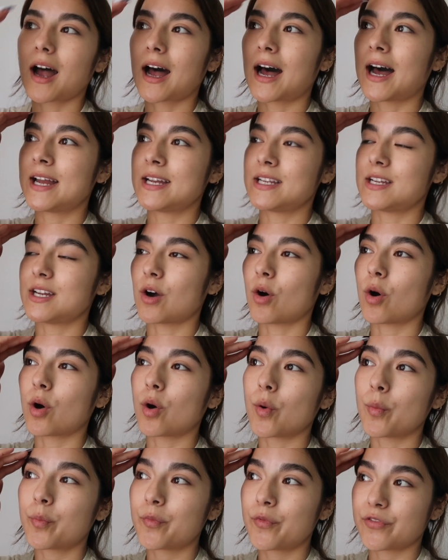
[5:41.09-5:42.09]
I
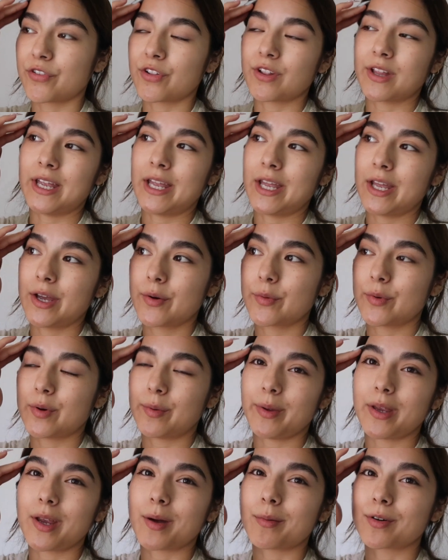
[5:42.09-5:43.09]
hopefully
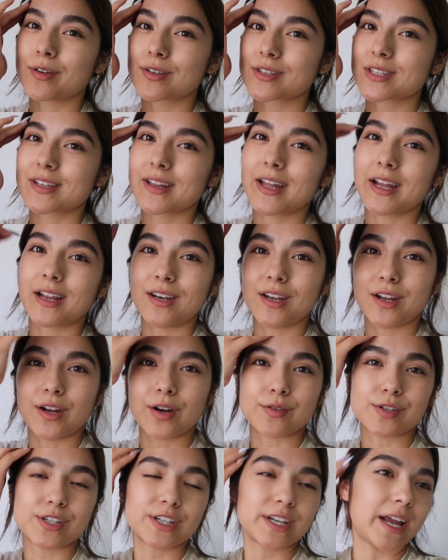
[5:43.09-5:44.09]
will be able to like
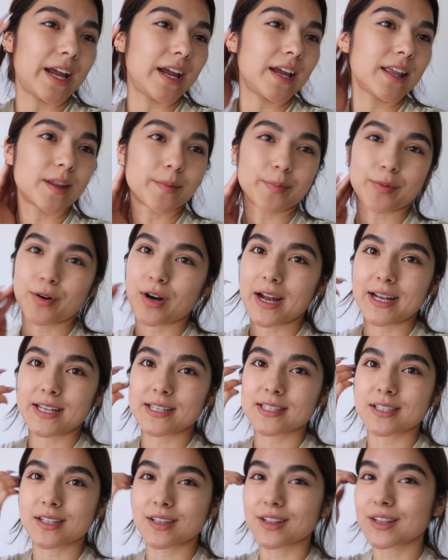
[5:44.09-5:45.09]
negotiate the
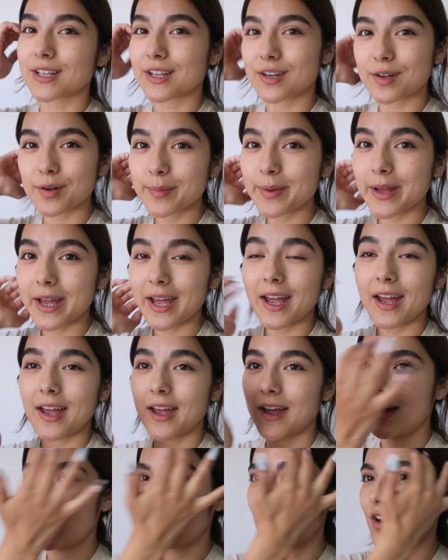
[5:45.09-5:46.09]
price a little bit.
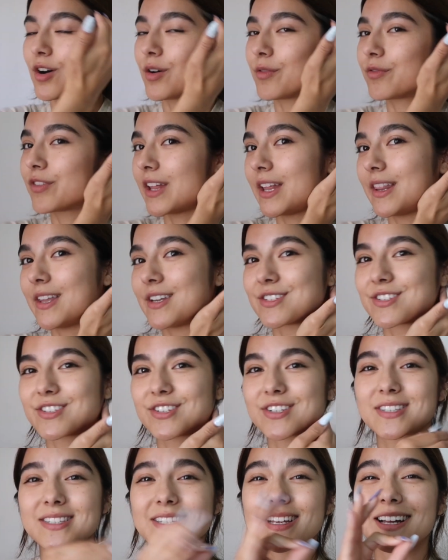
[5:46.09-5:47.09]
Hopefully there's
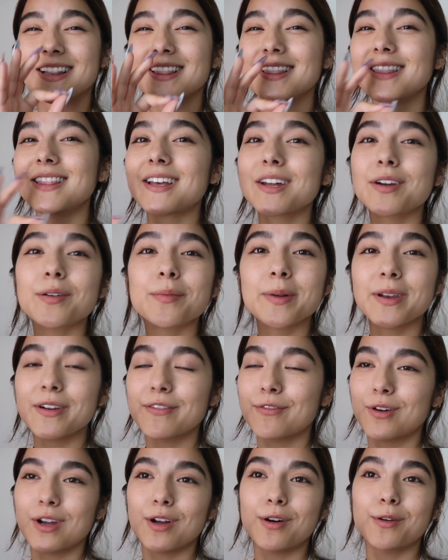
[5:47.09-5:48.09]
just a little bit
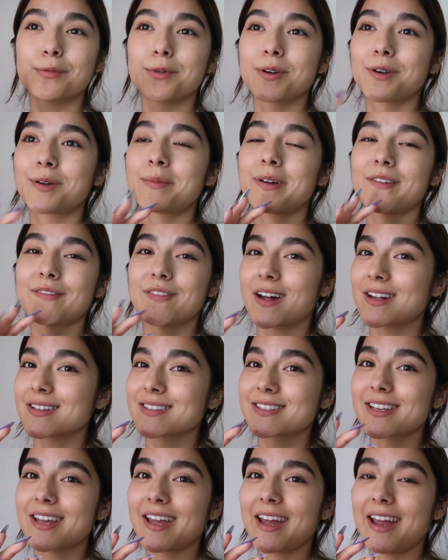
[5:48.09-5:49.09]
of wiggle room. If
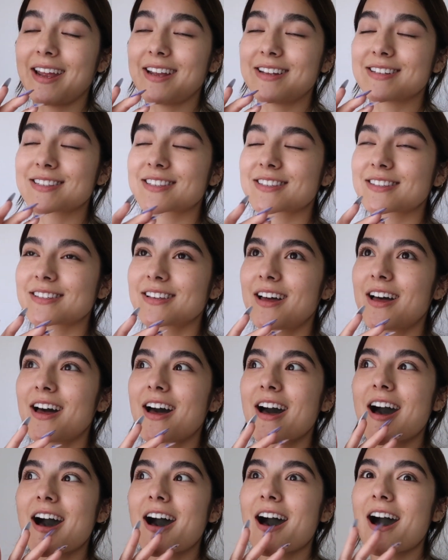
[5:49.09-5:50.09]
that's the case,
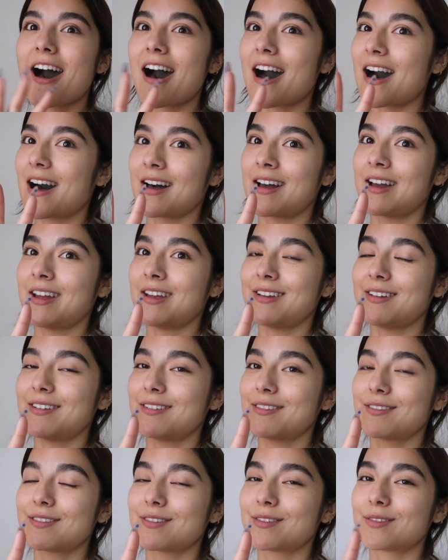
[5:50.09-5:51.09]

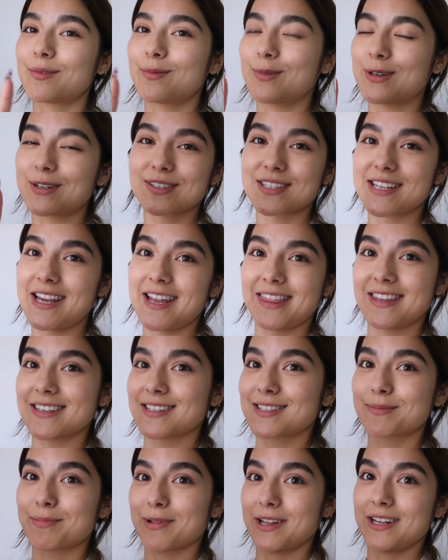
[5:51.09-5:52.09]
I will take
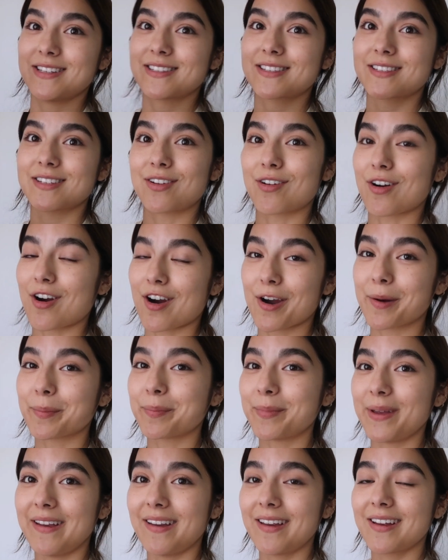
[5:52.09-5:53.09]
this place in a
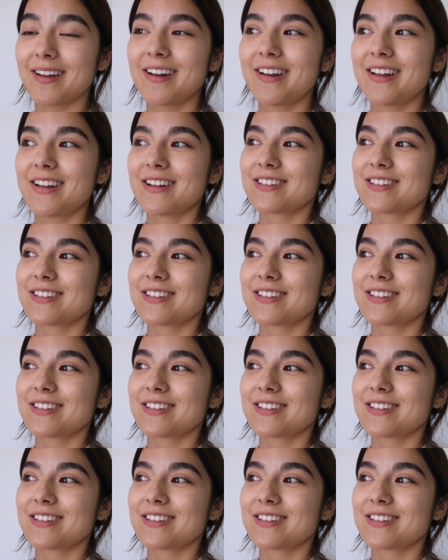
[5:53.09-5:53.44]
heartbeat.